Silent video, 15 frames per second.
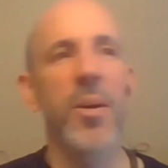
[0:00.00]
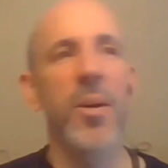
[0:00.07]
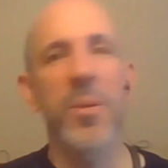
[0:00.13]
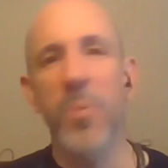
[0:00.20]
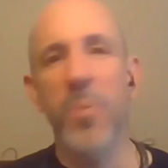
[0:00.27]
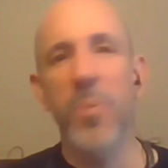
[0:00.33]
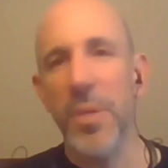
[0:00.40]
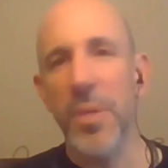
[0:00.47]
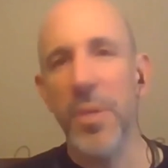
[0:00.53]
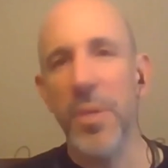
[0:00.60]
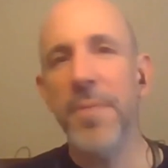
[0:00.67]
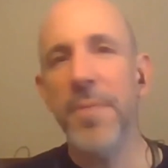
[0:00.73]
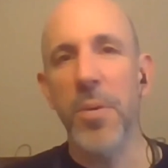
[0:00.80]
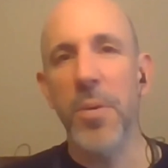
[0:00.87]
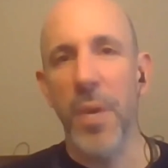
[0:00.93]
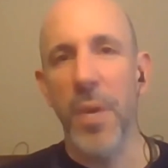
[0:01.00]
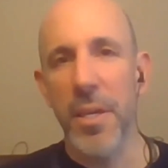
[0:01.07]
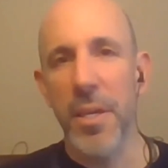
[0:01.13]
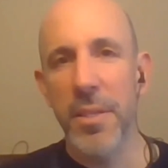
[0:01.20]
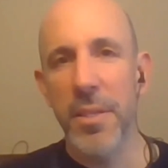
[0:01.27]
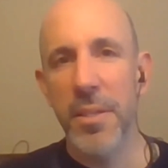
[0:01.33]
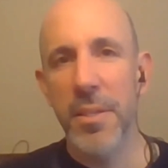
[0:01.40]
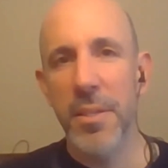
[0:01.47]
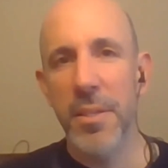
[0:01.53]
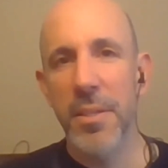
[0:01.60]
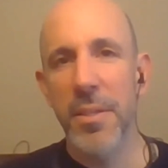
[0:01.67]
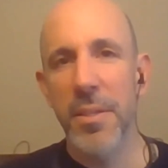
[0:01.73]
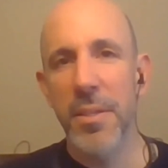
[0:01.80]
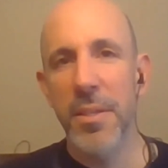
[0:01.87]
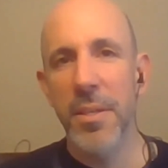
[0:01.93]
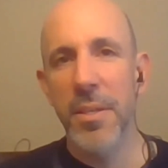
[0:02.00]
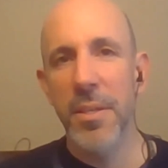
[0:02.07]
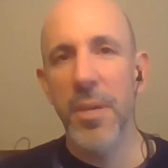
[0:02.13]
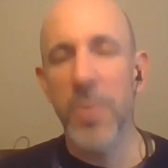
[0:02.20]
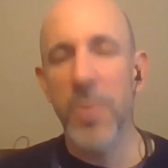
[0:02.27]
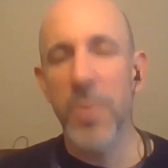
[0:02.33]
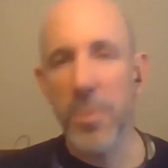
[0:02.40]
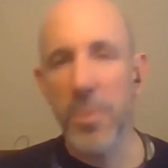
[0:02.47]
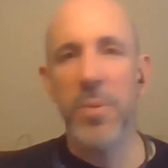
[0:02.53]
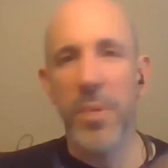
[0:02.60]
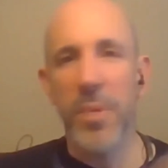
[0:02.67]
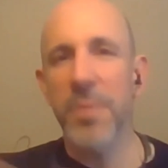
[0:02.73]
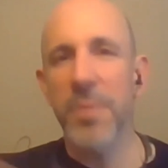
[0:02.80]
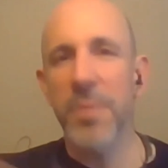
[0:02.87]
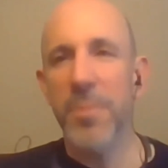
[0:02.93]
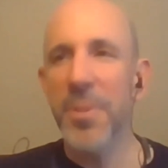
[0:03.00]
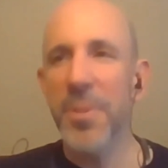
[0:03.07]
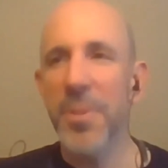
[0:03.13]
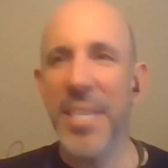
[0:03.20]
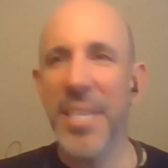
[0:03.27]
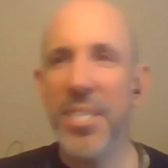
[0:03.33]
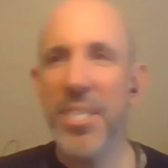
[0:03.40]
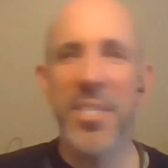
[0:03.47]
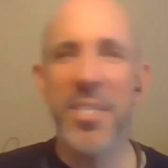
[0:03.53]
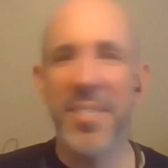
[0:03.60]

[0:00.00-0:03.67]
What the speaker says: will life go on? Will things just,